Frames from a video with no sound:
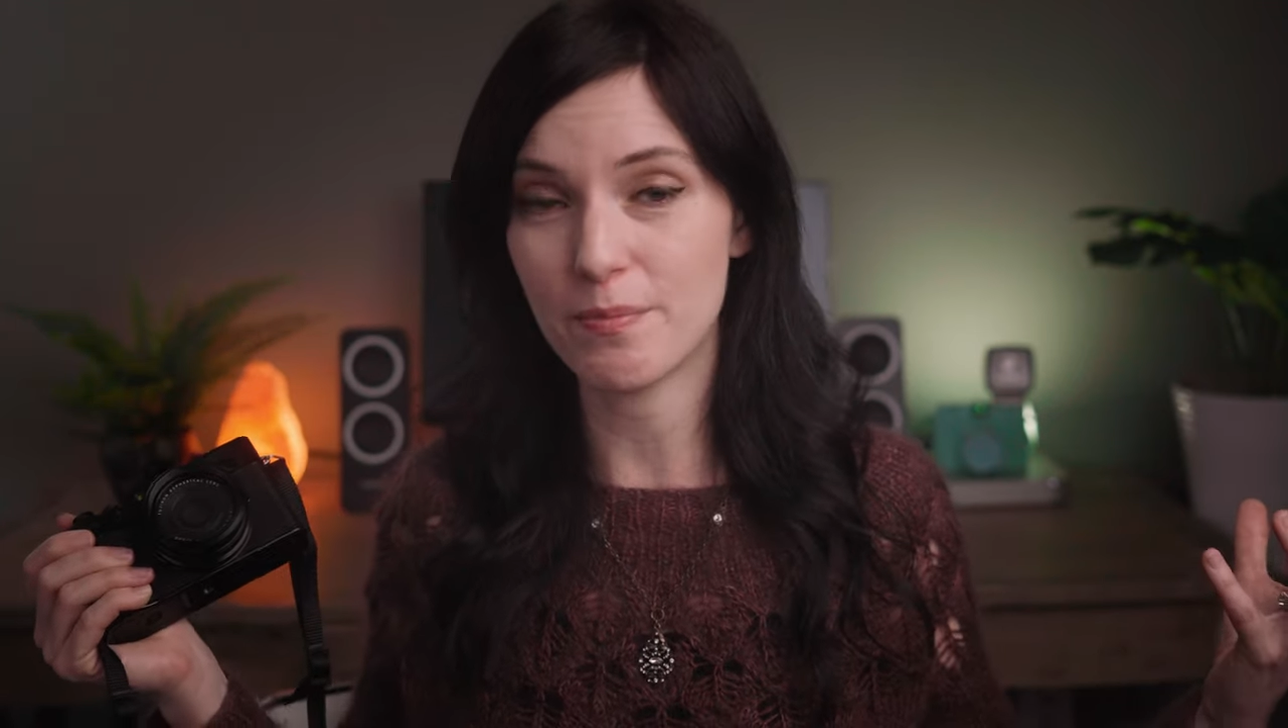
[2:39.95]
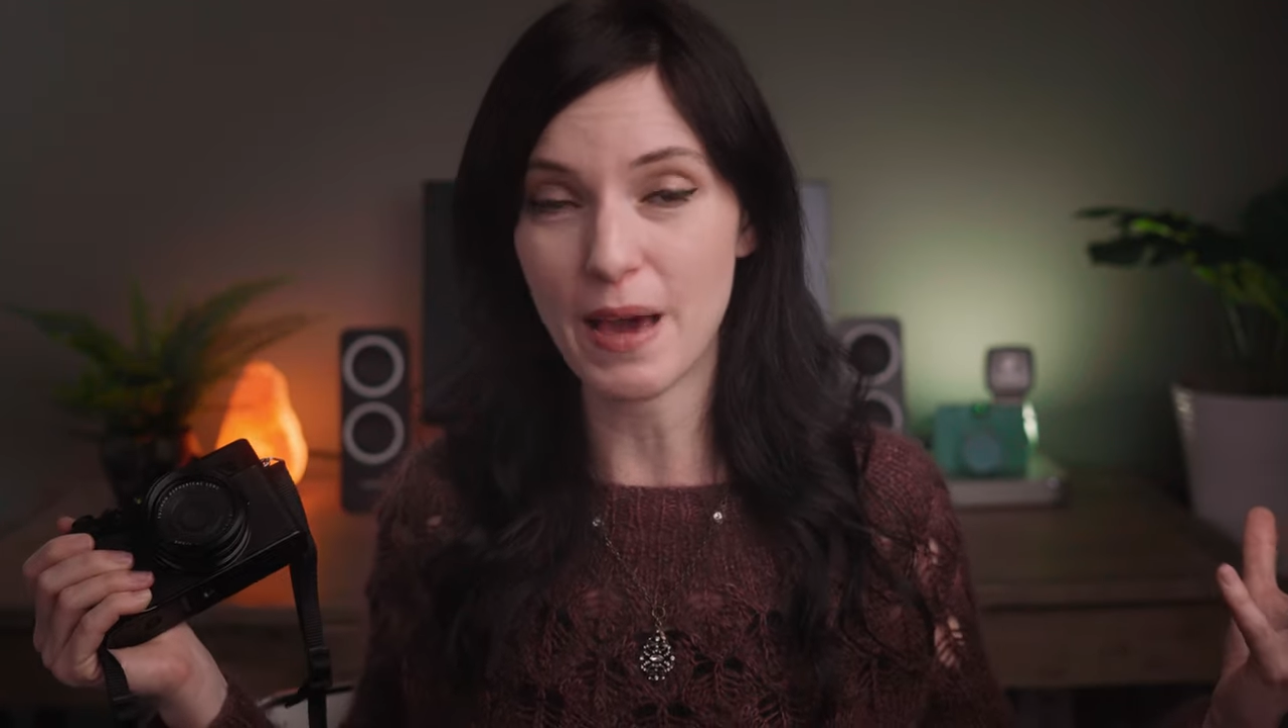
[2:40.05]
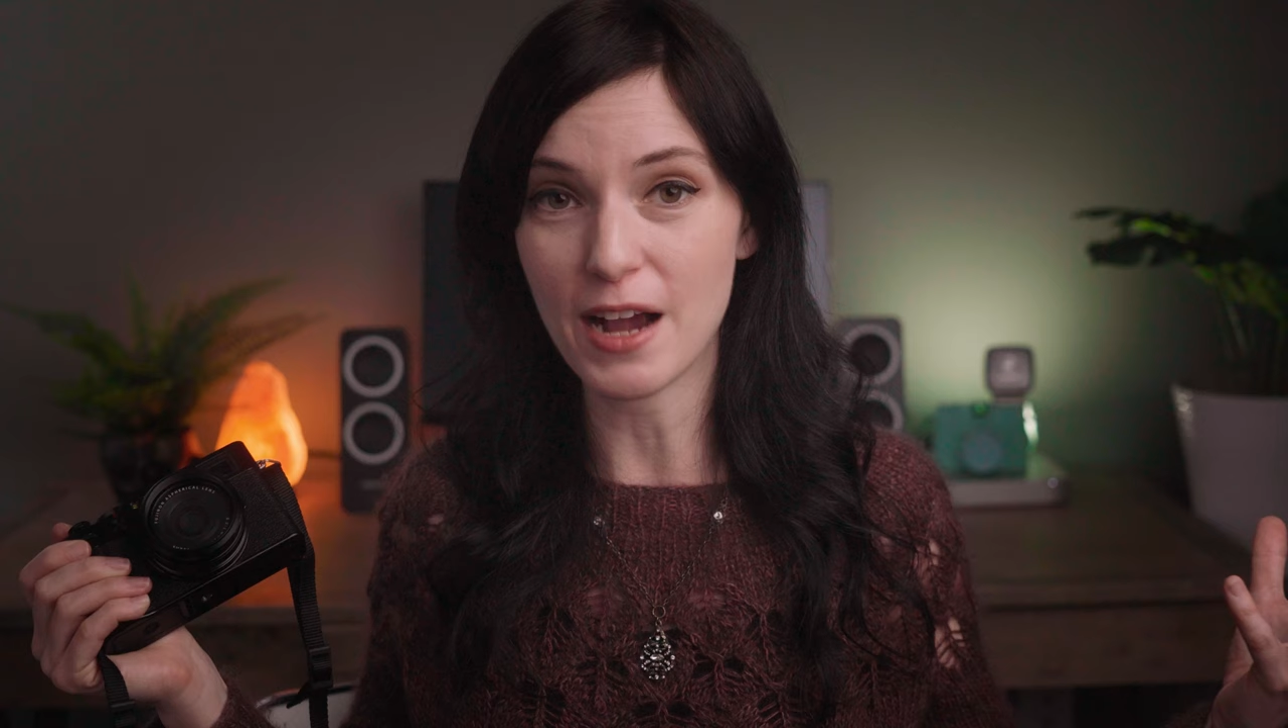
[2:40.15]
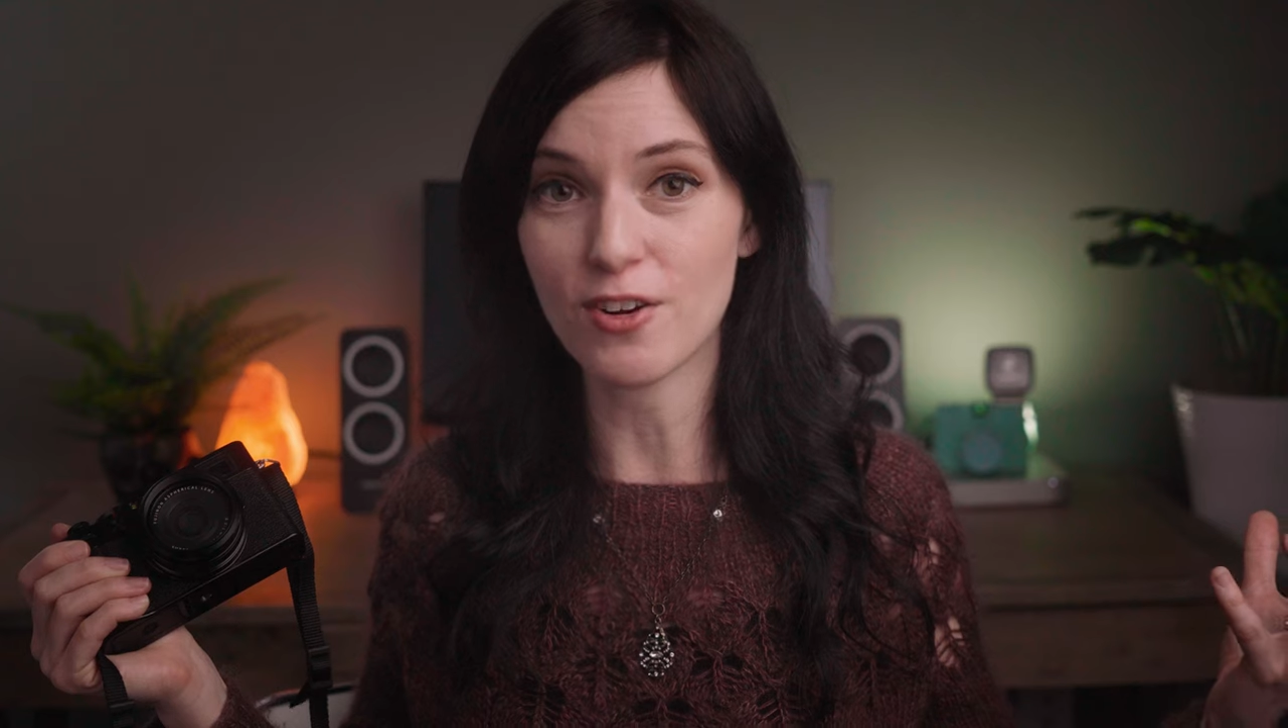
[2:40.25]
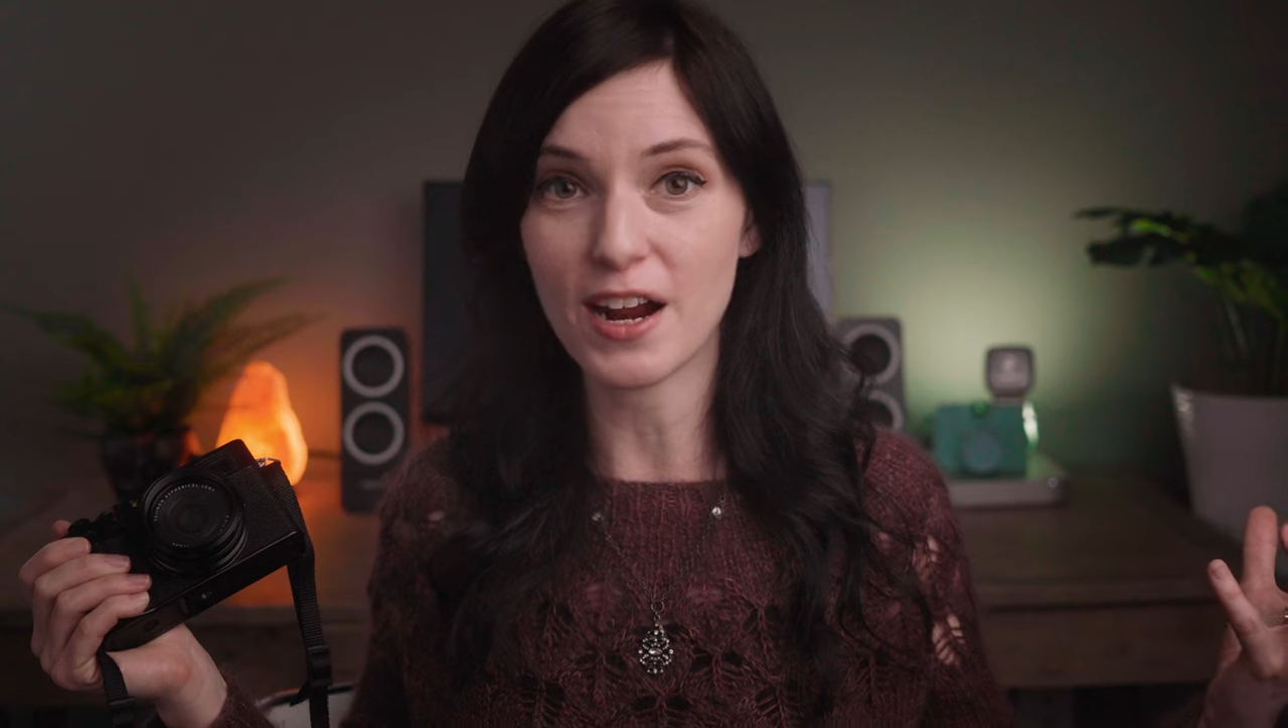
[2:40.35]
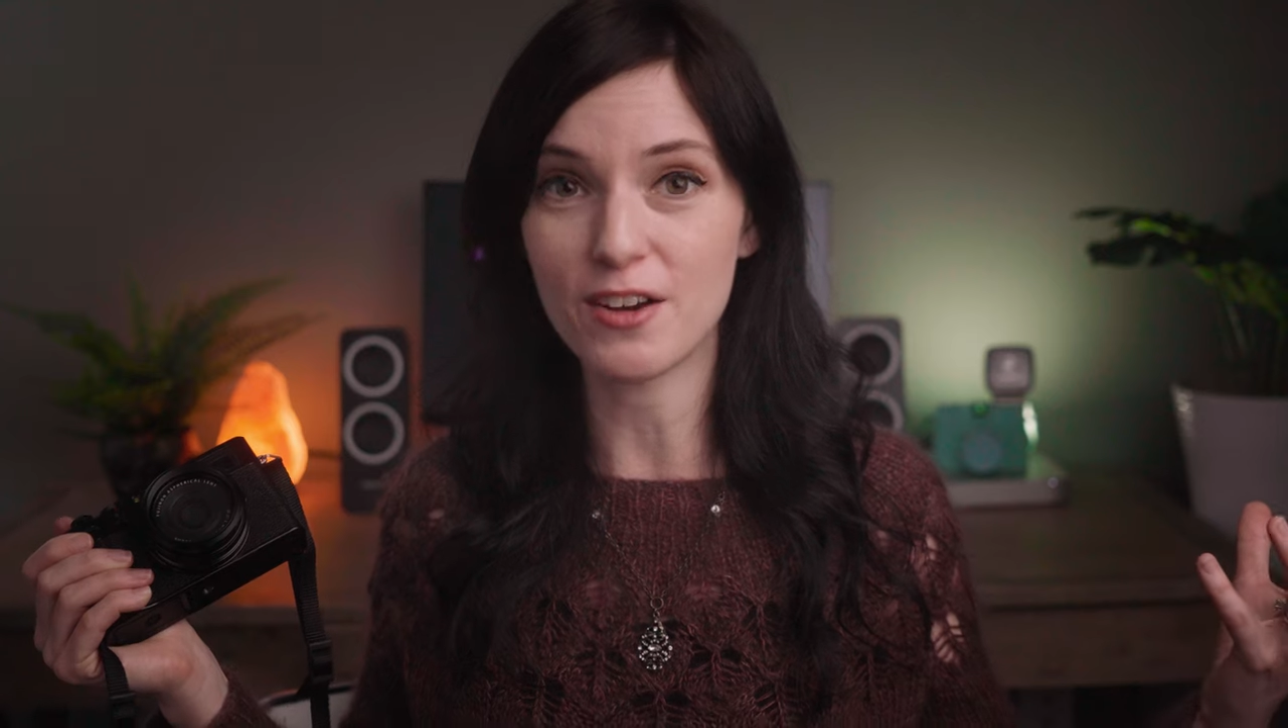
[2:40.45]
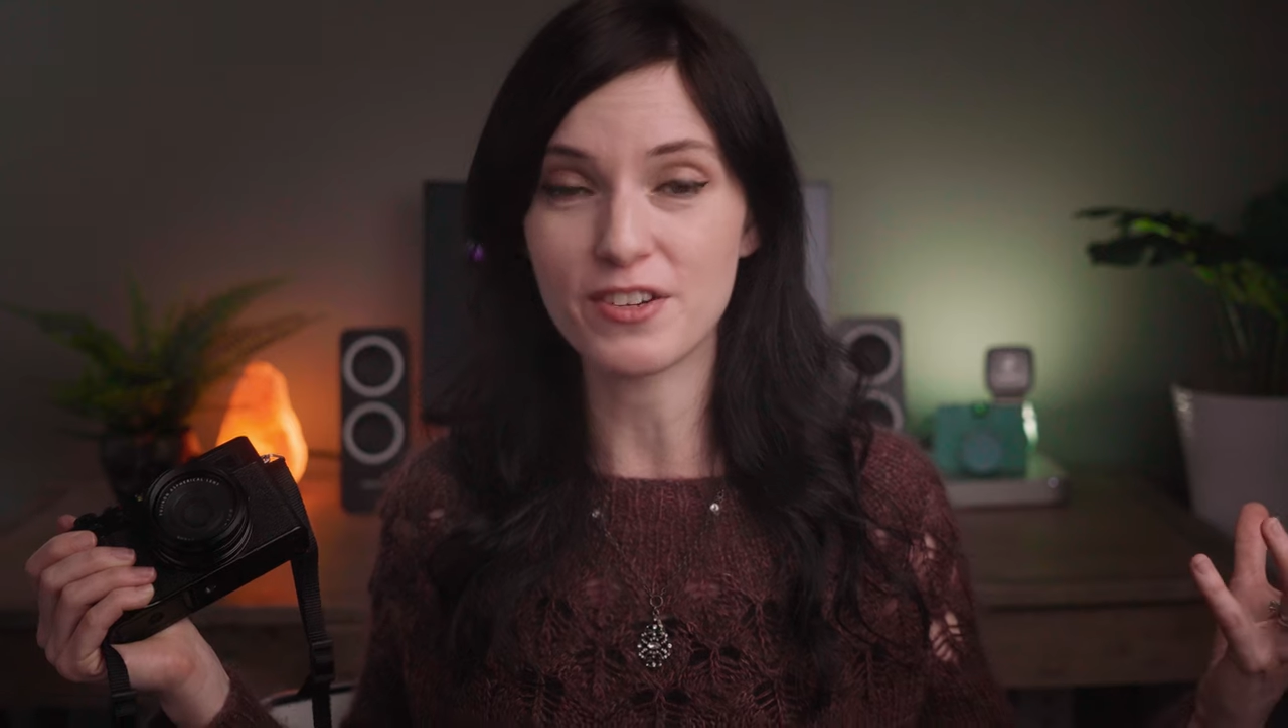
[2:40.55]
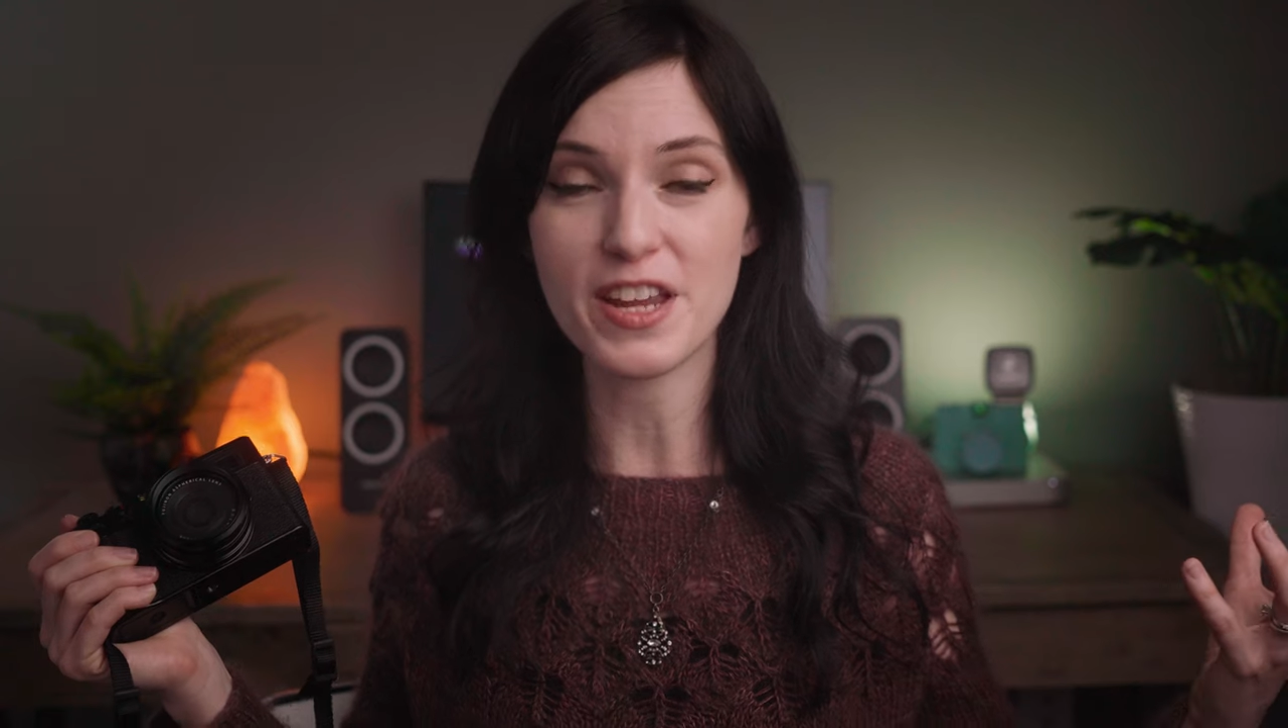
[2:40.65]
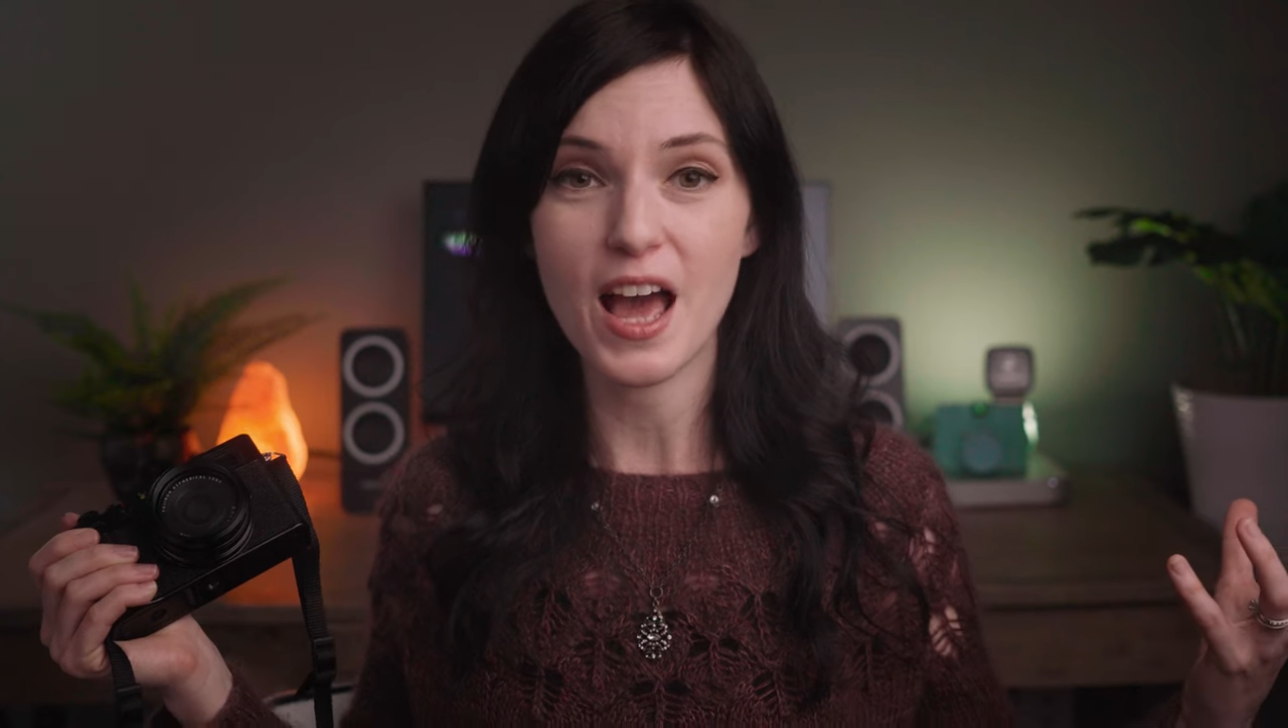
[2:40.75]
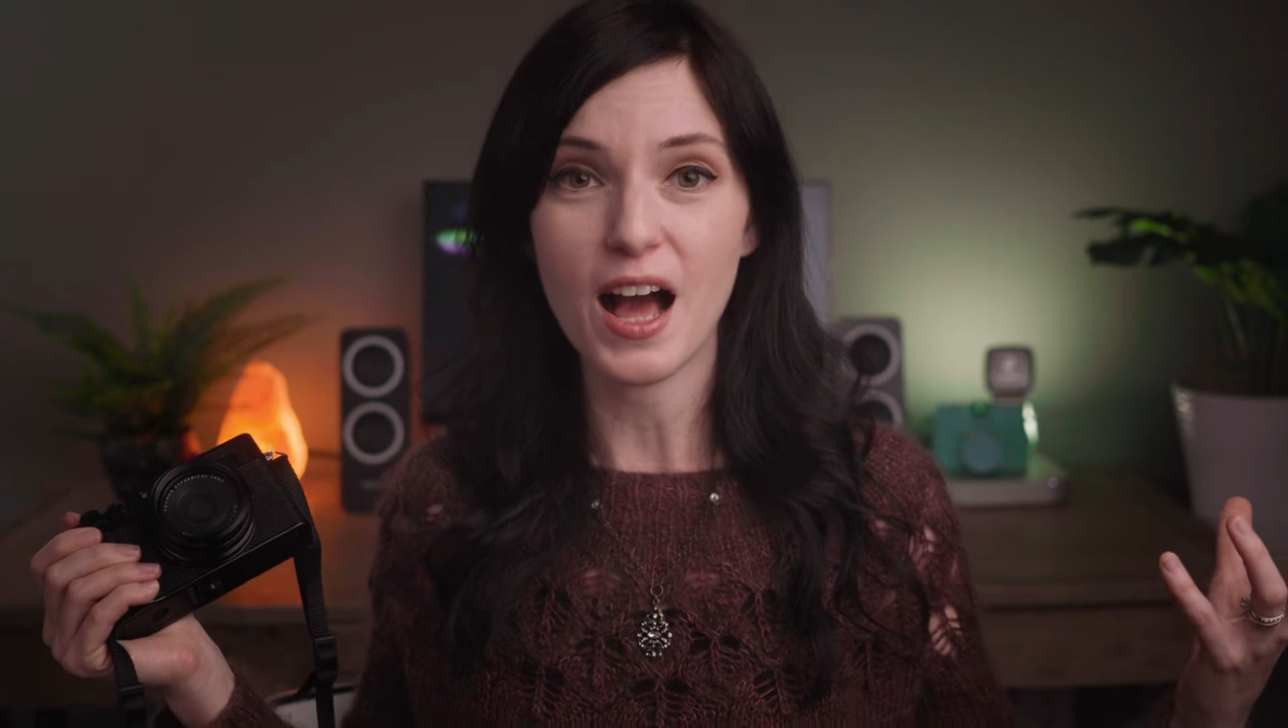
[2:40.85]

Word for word: background,